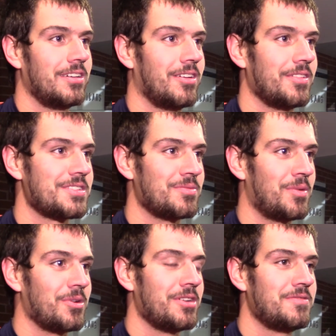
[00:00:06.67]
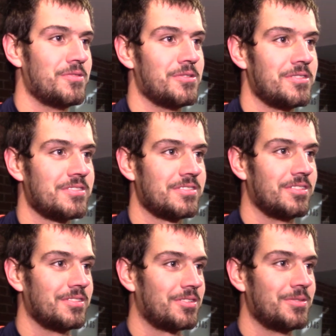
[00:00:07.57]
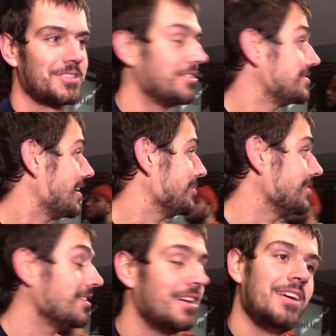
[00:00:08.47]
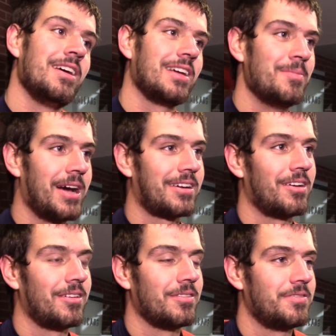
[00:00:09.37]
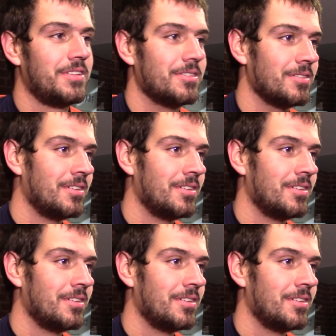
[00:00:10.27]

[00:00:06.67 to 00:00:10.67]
You know, this is what we're here for. So it's always a good time to get back out on the field.